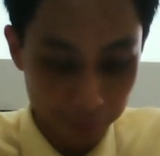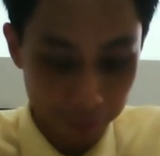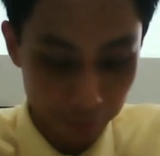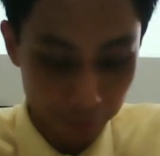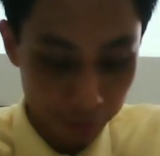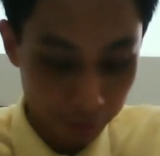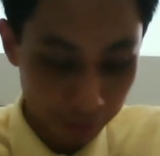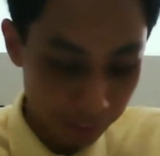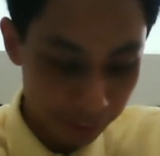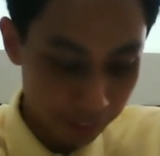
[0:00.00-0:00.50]

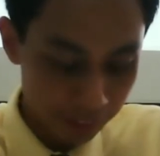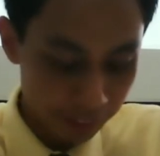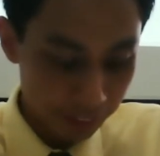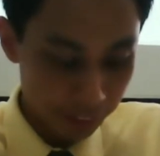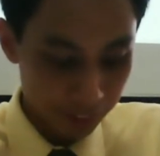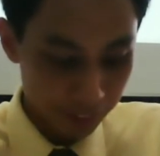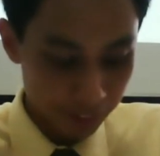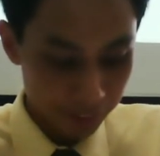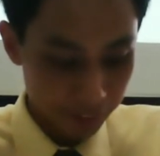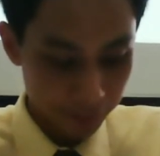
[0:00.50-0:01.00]
Okay.
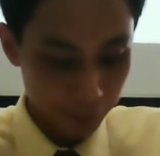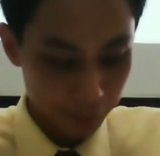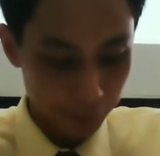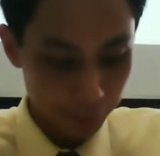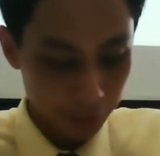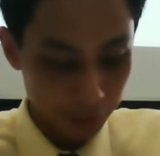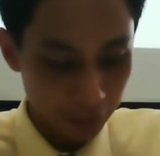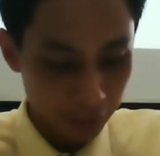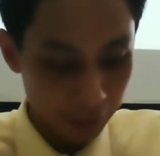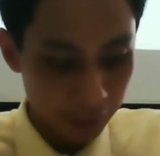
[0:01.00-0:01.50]
So
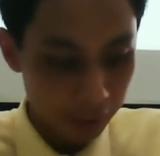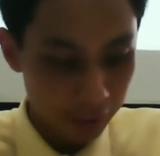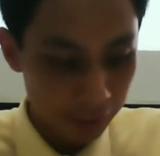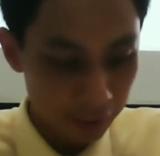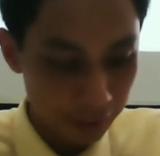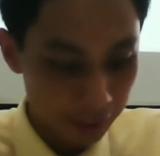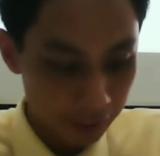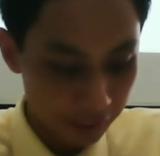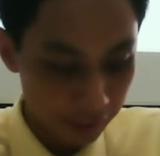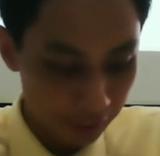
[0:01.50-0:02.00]

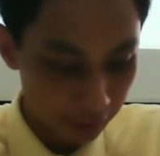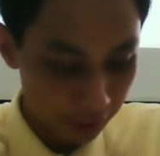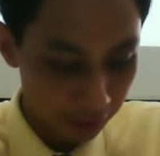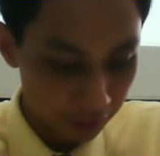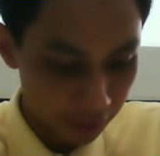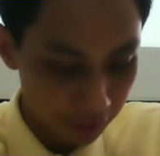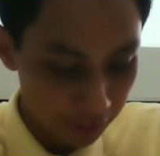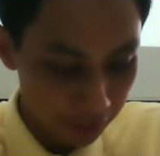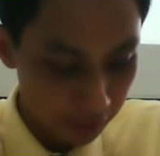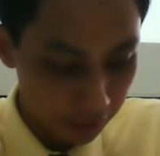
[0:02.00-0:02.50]
I
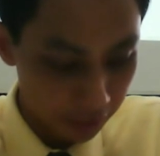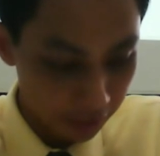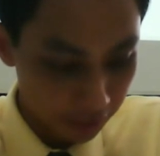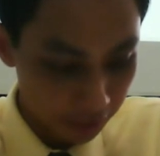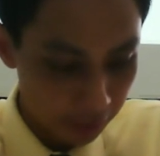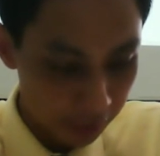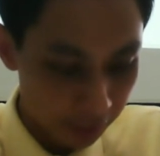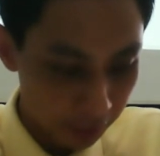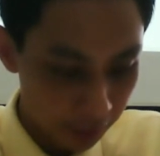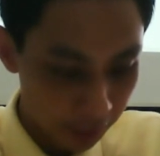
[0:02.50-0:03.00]
think
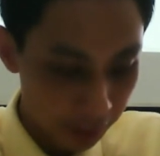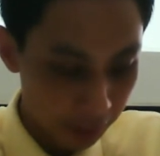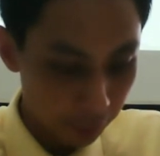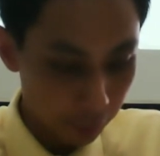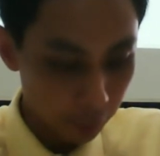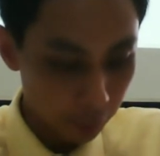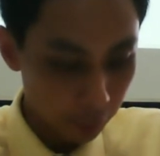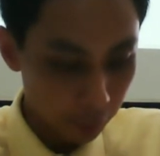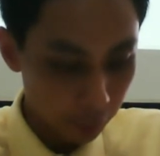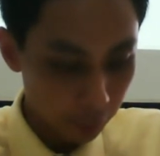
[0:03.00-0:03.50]
that
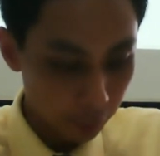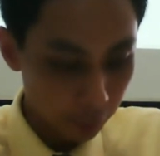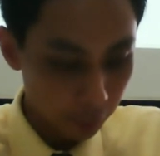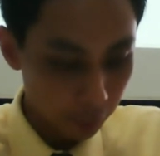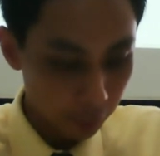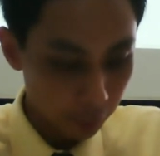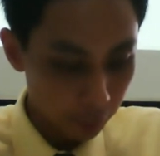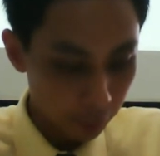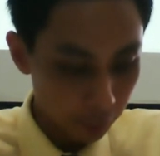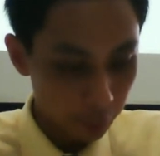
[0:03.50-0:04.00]
will
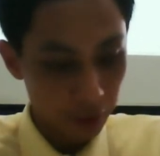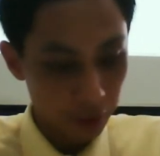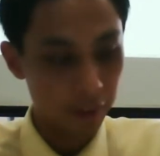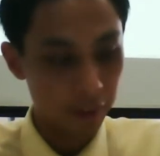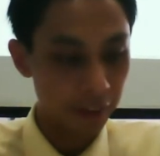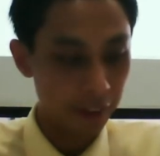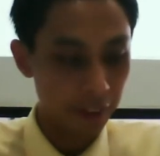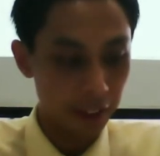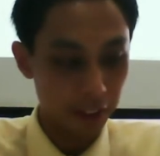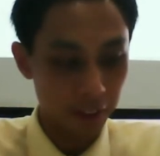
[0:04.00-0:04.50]

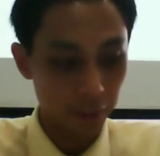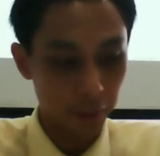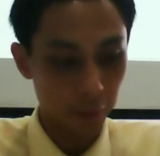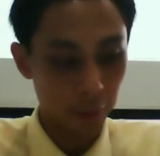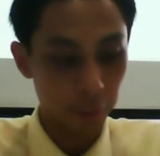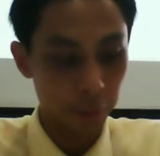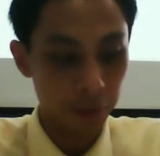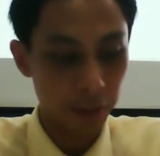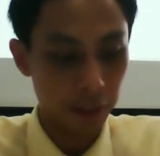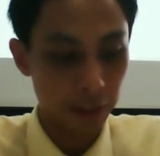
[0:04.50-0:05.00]
be
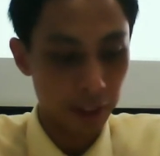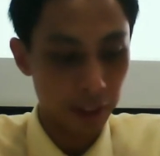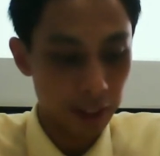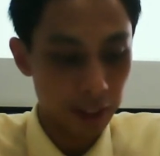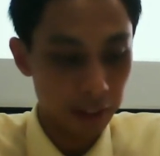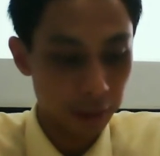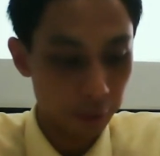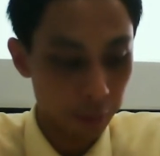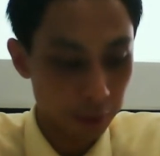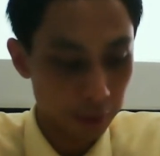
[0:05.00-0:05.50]
the
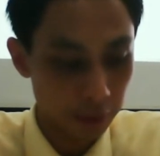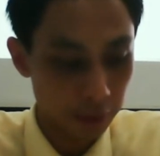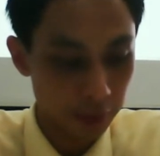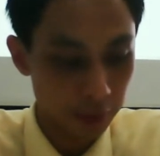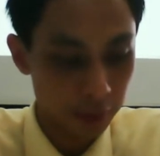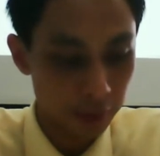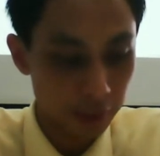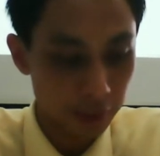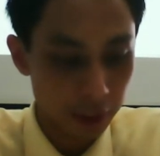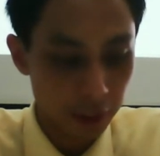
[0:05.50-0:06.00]
last
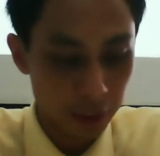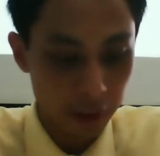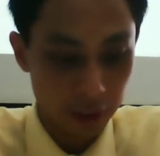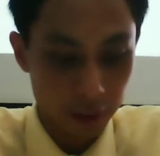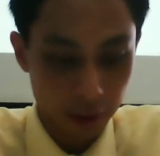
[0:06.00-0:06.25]
question.